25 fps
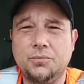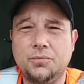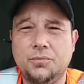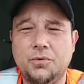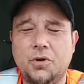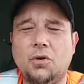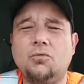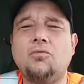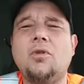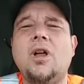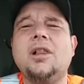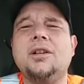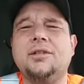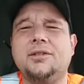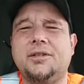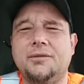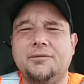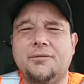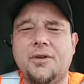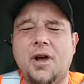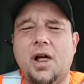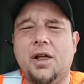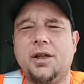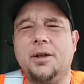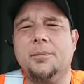Or relative
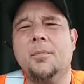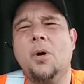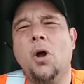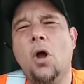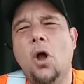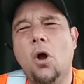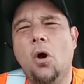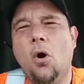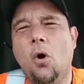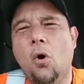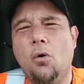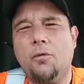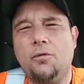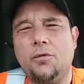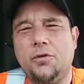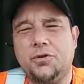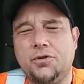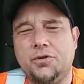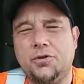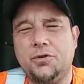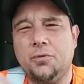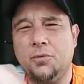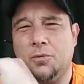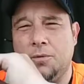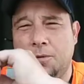volume, over
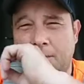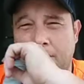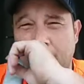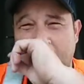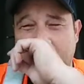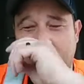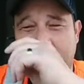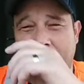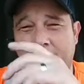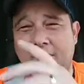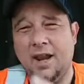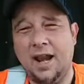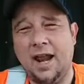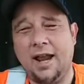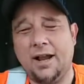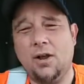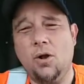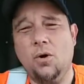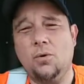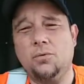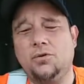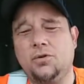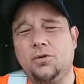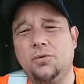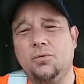2. Then I
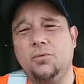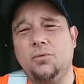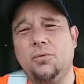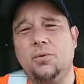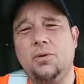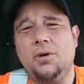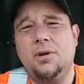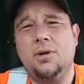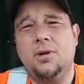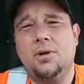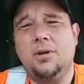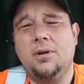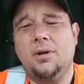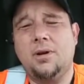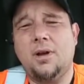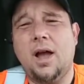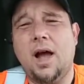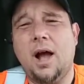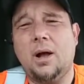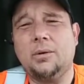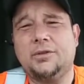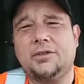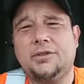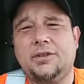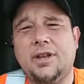go to
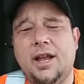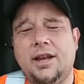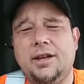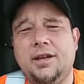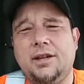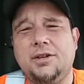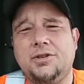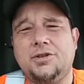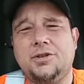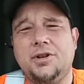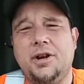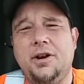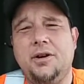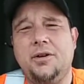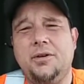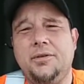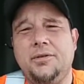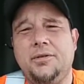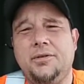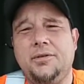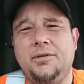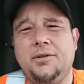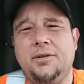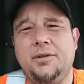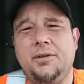outstanding
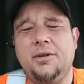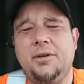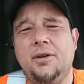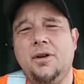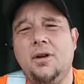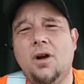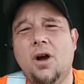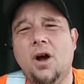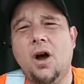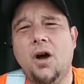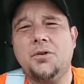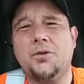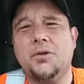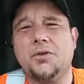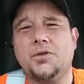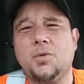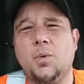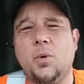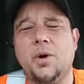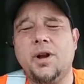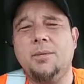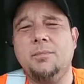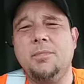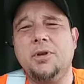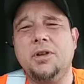shares, under
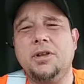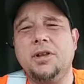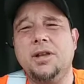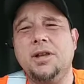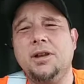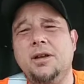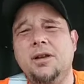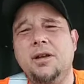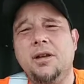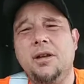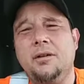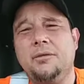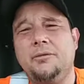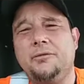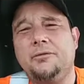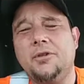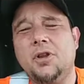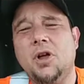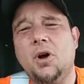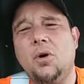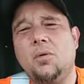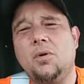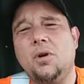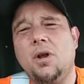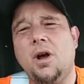20 million,
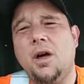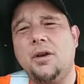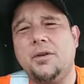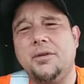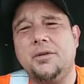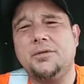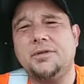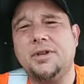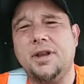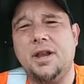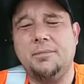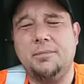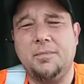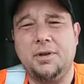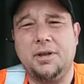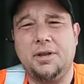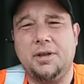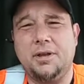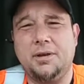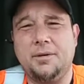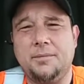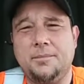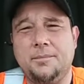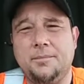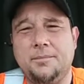float under 10
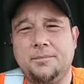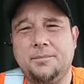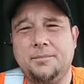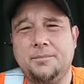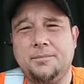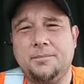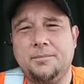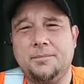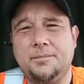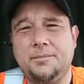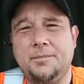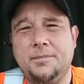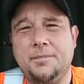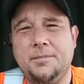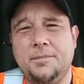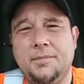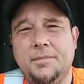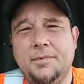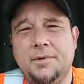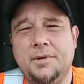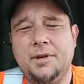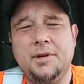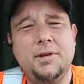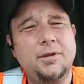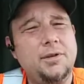million.
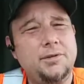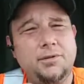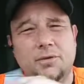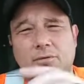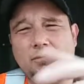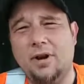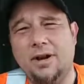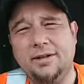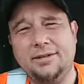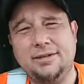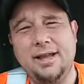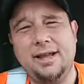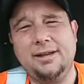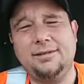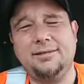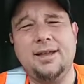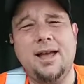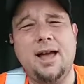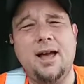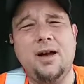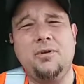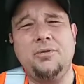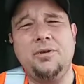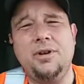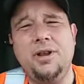So write that
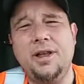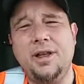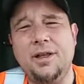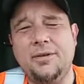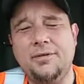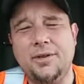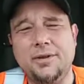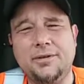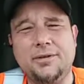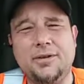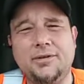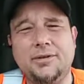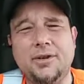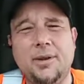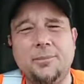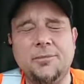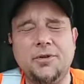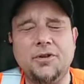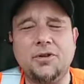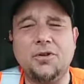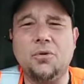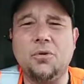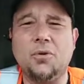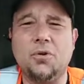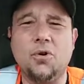down. This is
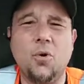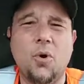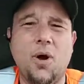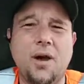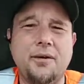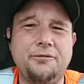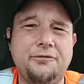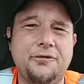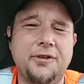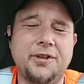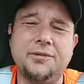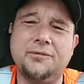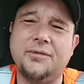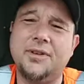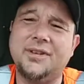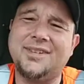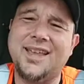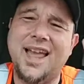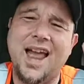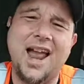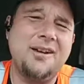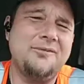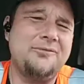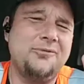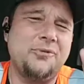something you can go on FinViz
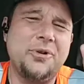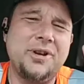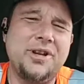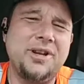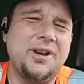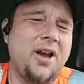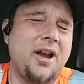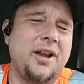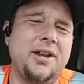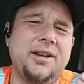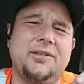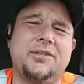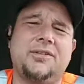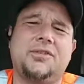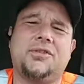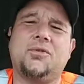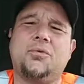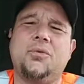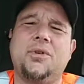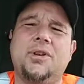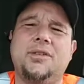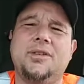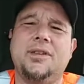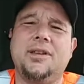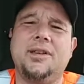every night and
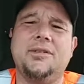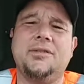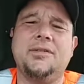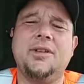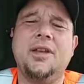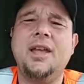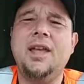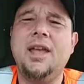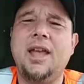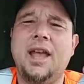screen these.